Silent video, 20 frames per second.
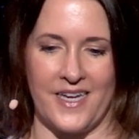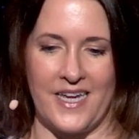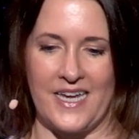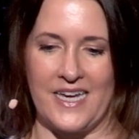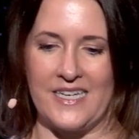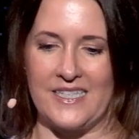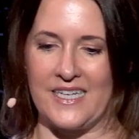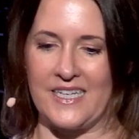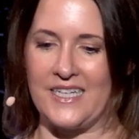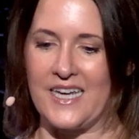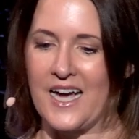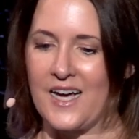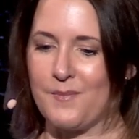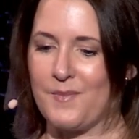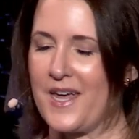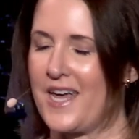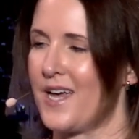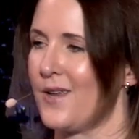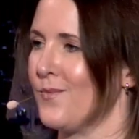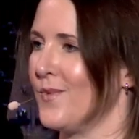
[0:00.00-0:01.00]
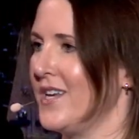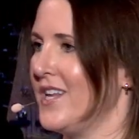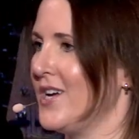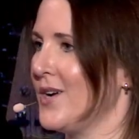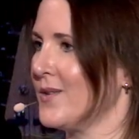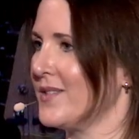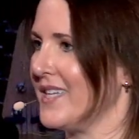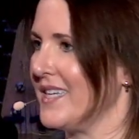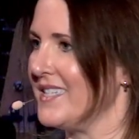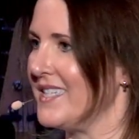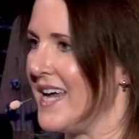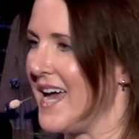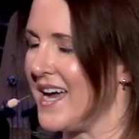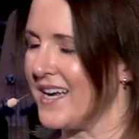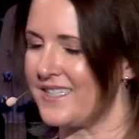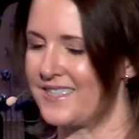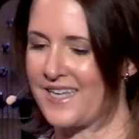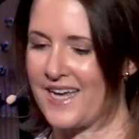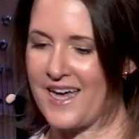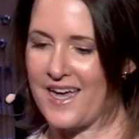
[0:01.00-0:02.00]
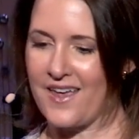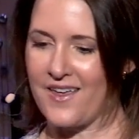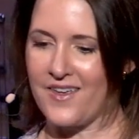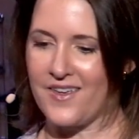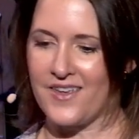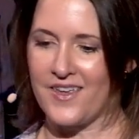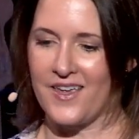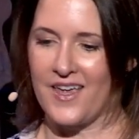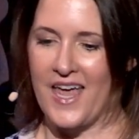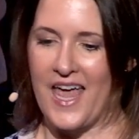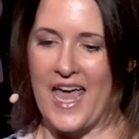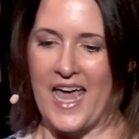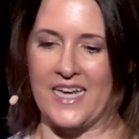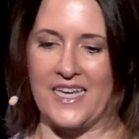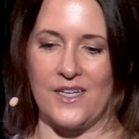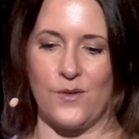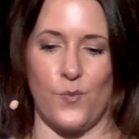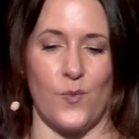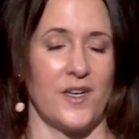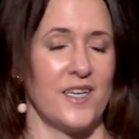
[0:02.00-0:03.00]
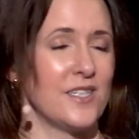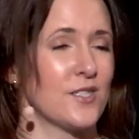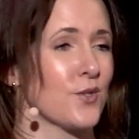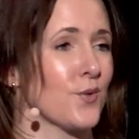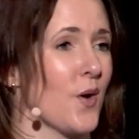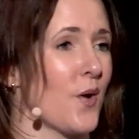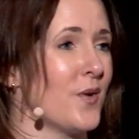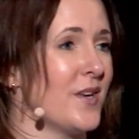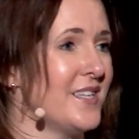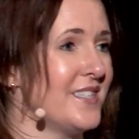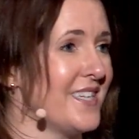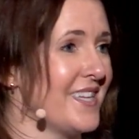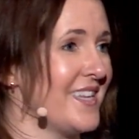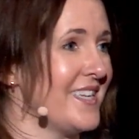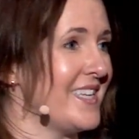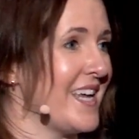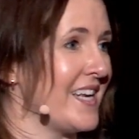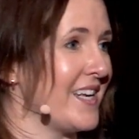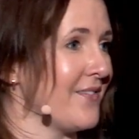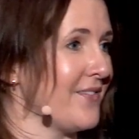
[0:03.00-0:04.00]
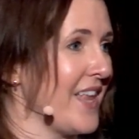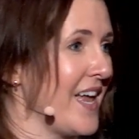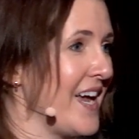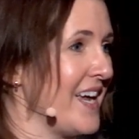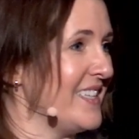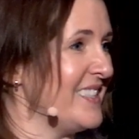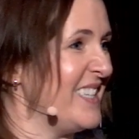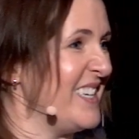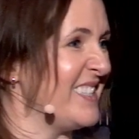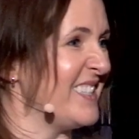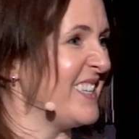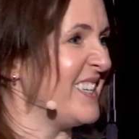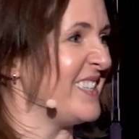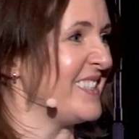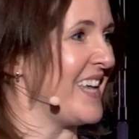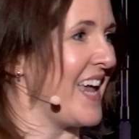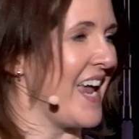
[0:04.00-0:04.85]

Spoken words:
He's a young man when he goes into exile, and when he's thrown into the den of lions, he's in his